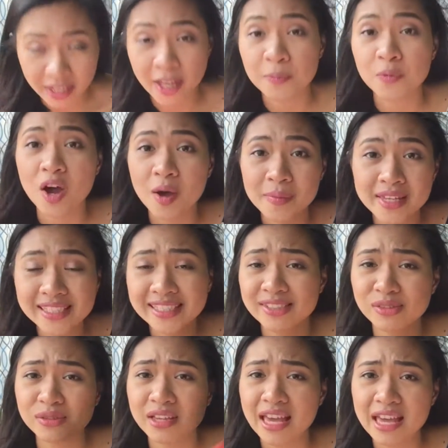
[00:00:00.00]
and I promise
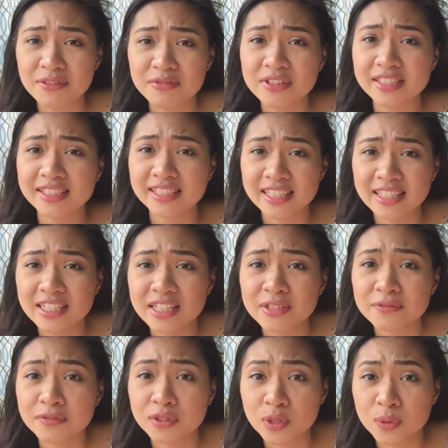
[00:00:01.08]
to every
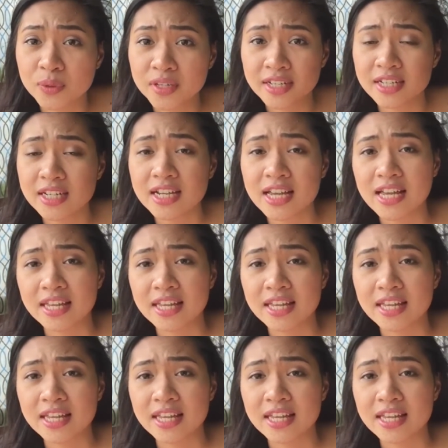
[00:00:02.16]
single viewer